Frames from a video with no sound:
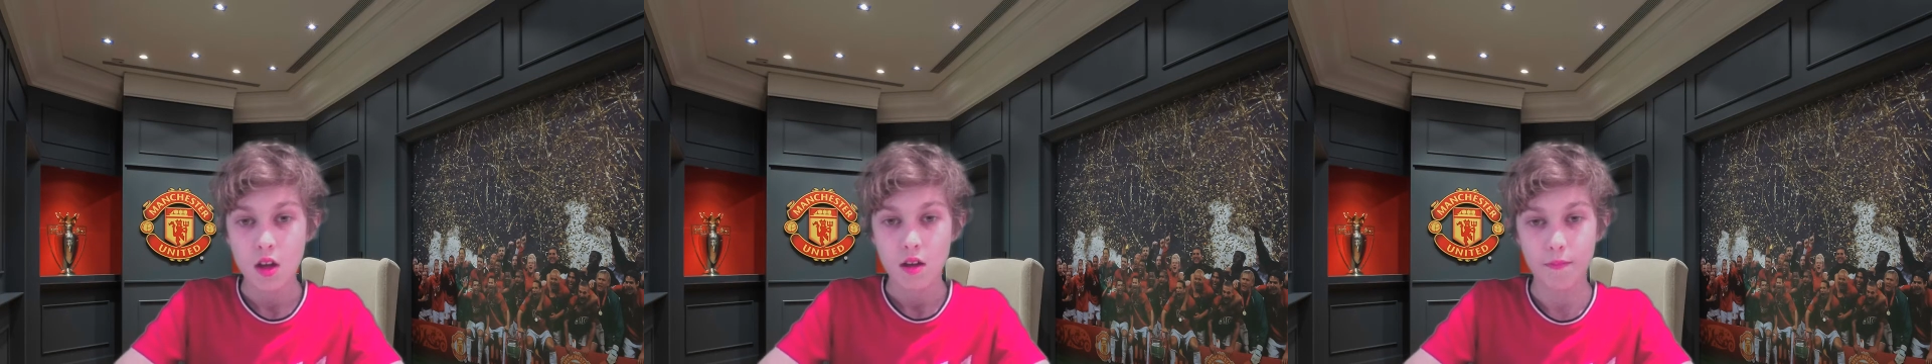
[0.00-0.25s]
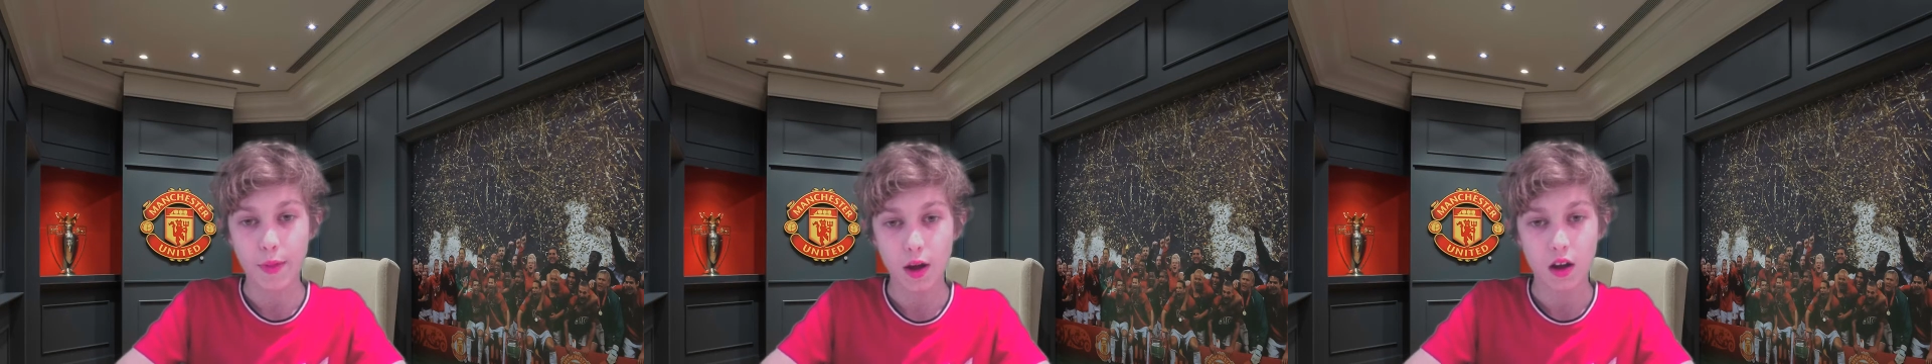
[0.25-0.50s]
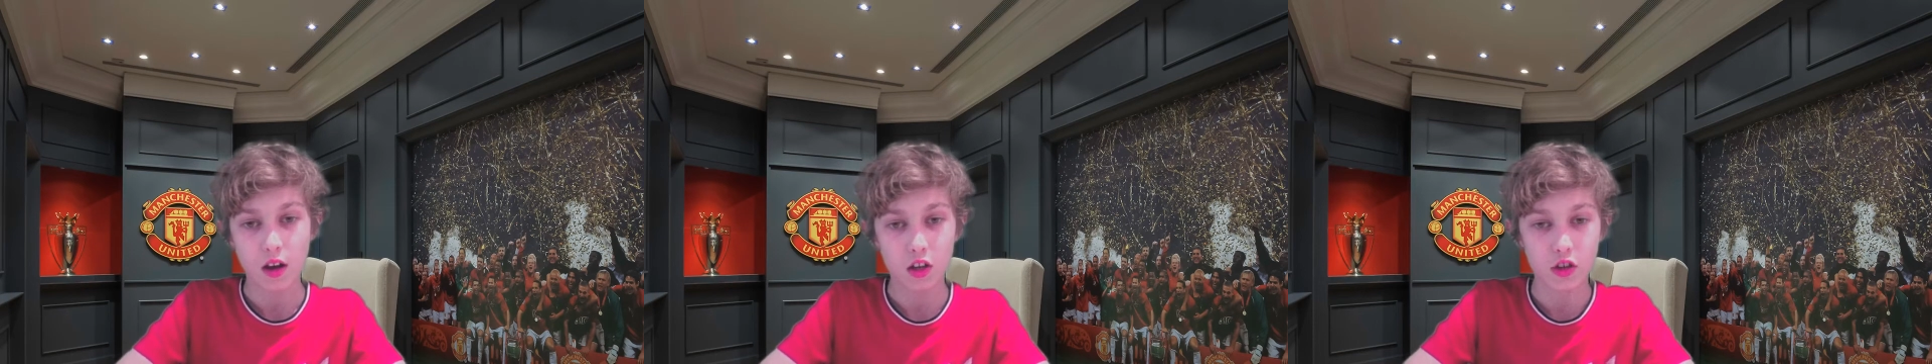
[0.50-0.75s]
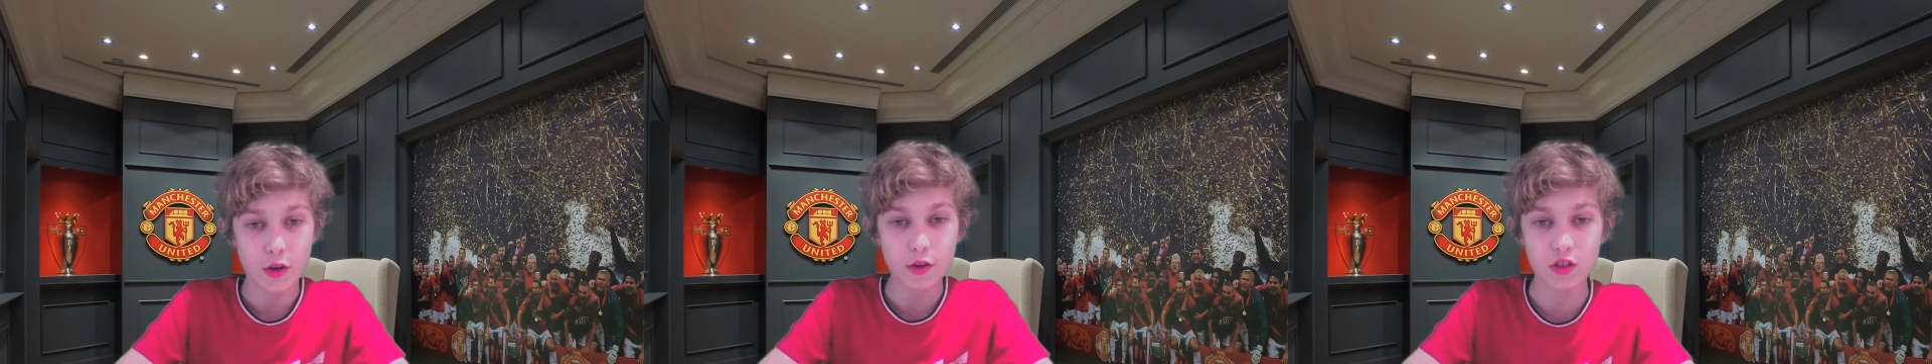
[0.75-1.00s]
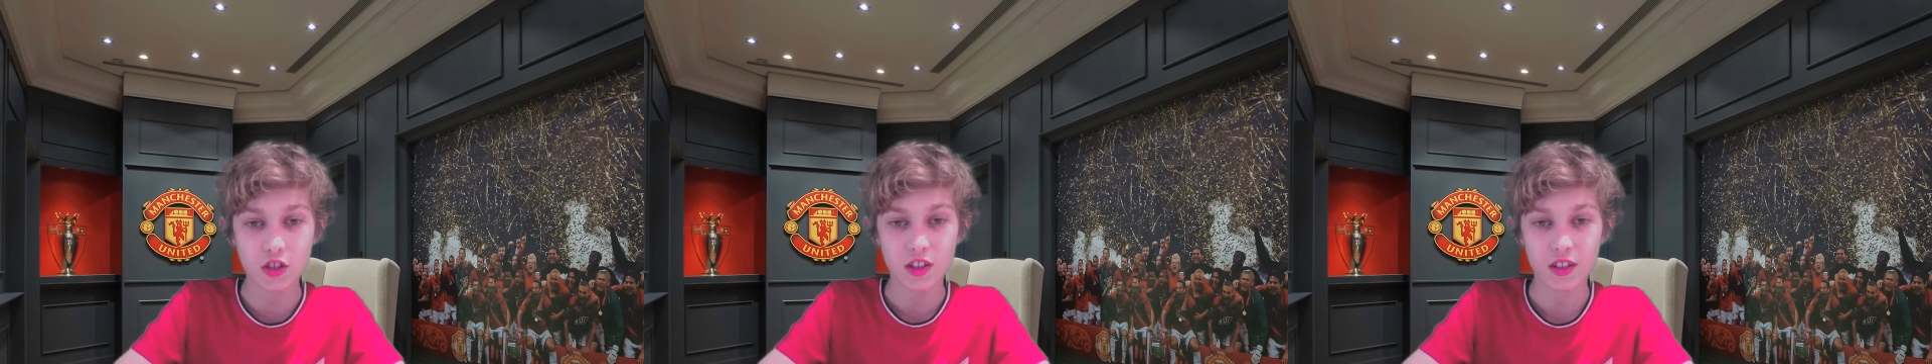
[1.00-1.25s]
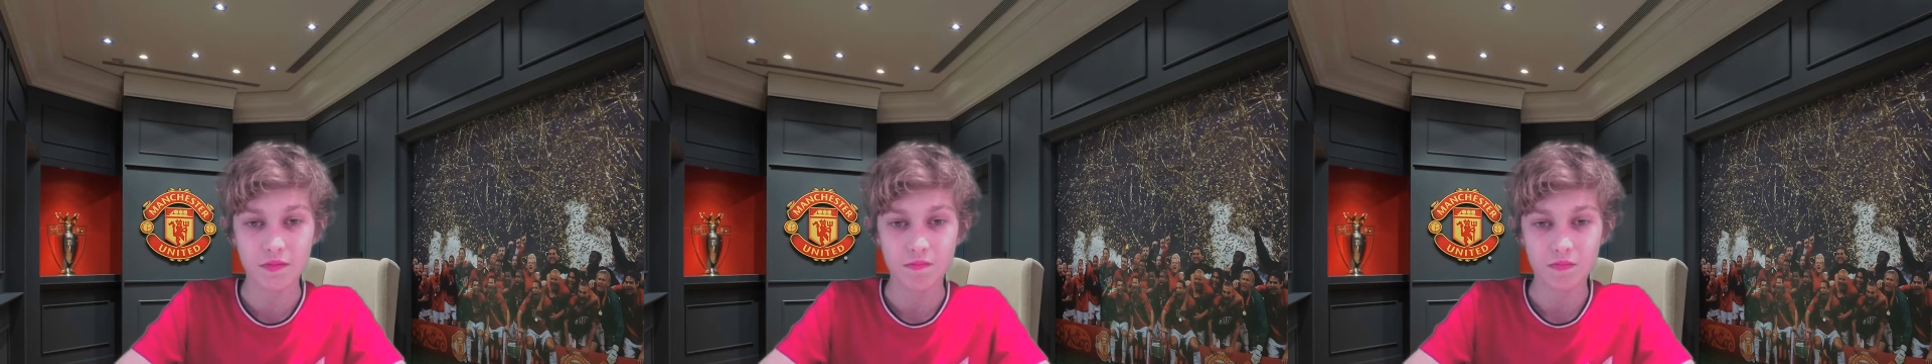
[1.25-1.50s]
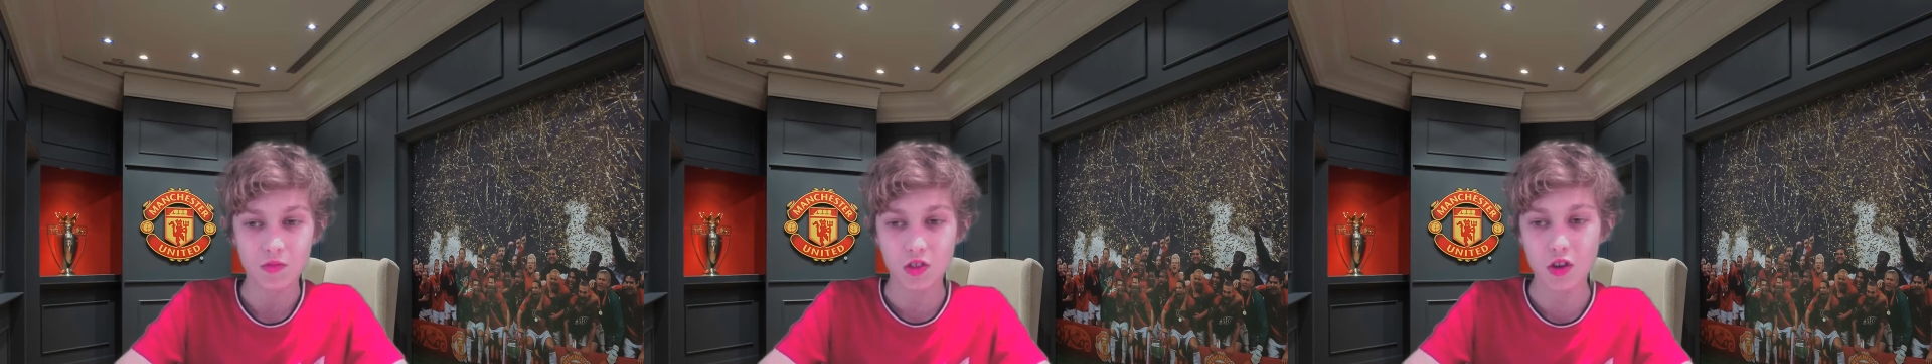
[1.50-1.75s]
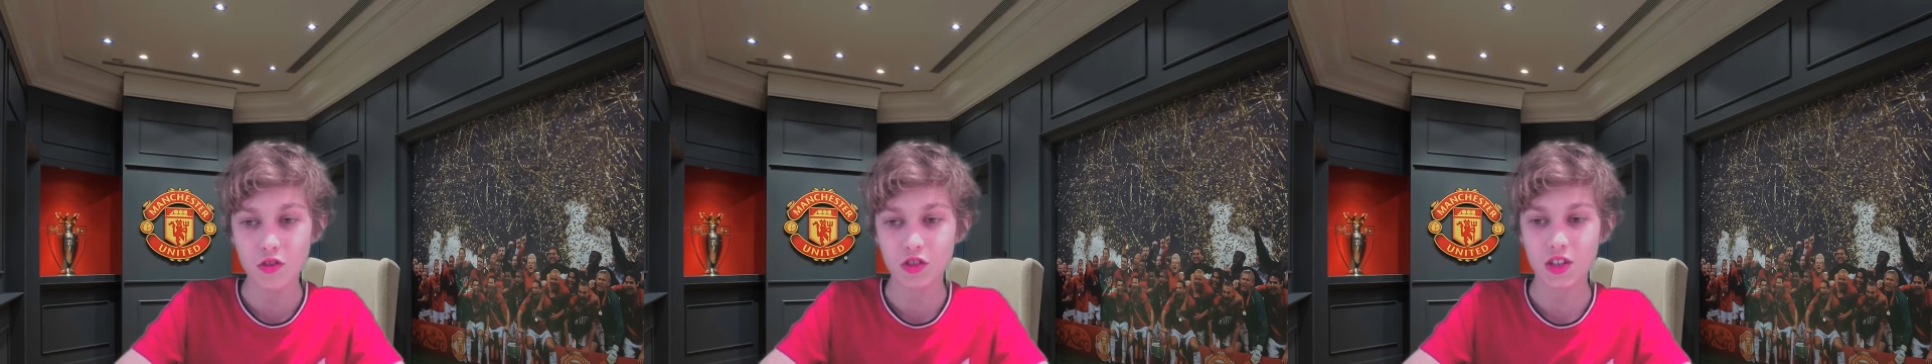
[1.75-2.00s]
But could you
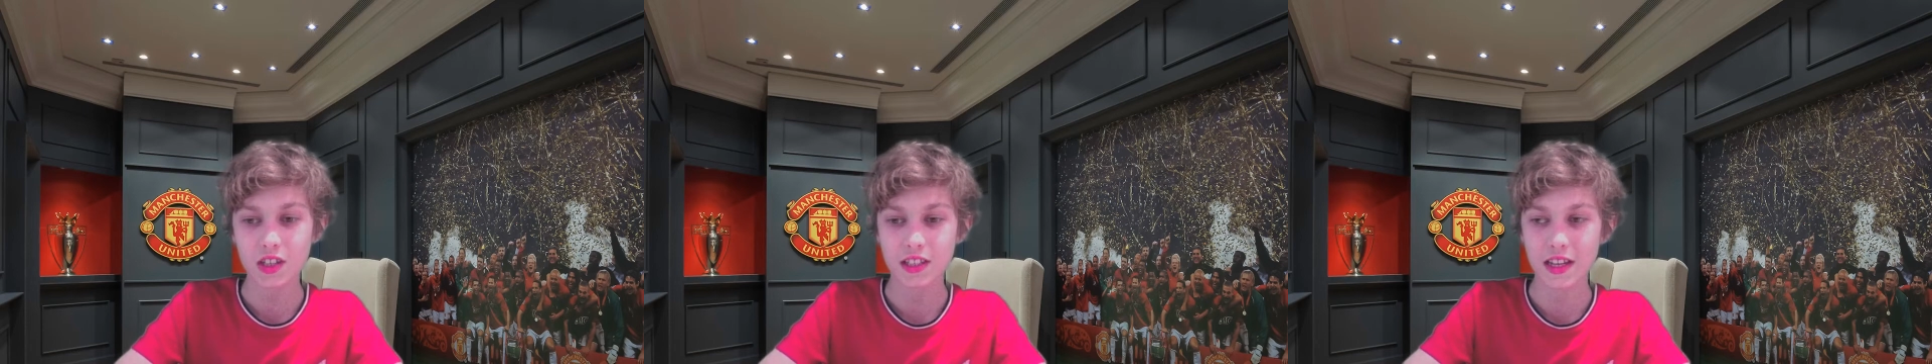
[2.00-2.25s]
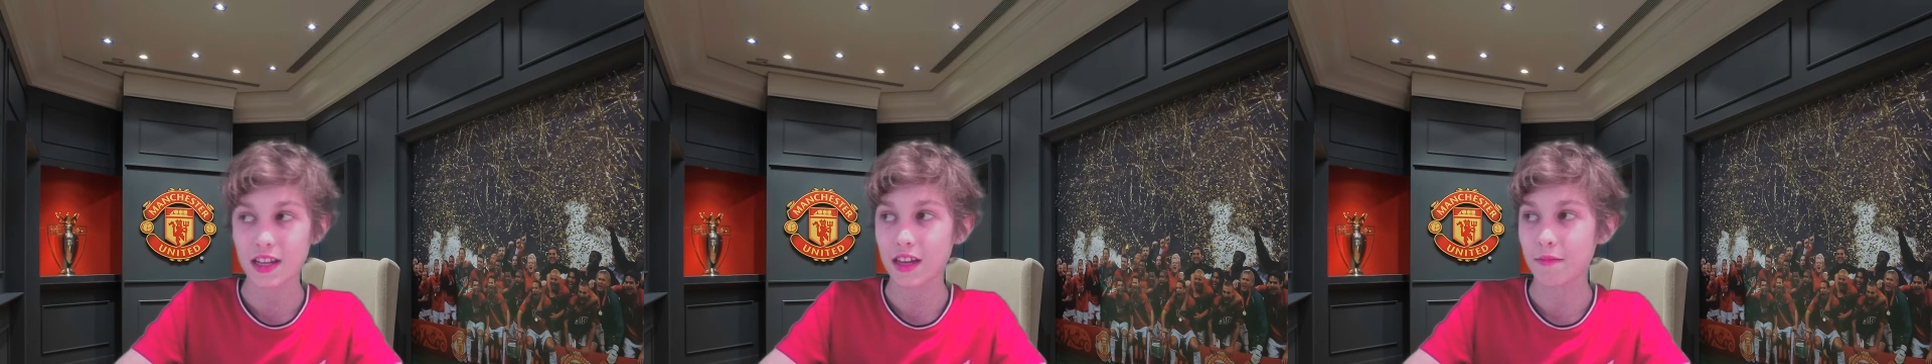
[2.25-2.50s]
could you stick